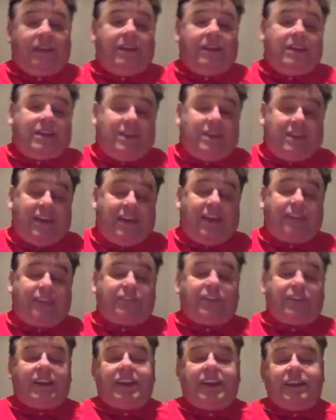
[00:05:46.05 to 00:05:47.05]
Yes,
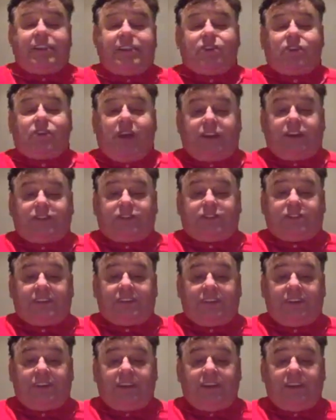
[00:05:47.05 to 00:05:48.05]
he needs a rest.
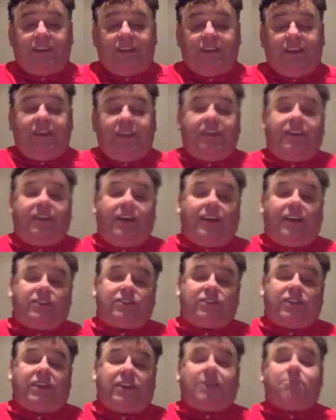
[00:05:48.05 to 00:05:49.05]
Yes,
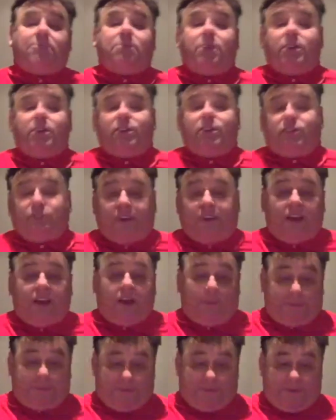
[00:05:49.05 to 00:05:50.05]
he can put his feet
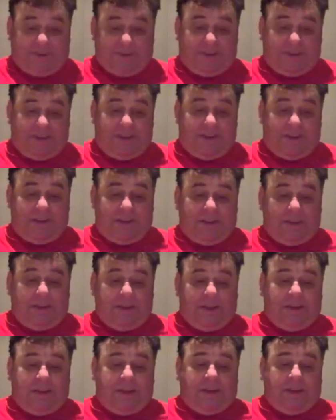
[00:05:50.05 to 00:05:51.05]
up,
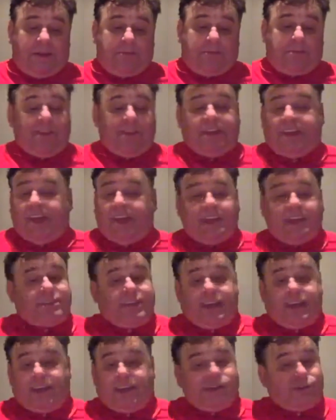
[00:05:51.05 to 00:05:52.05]
but he can't
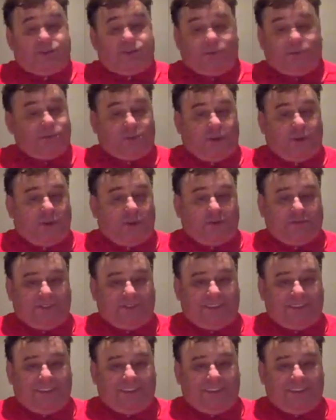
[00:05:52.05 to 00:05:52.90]
take his shoes off.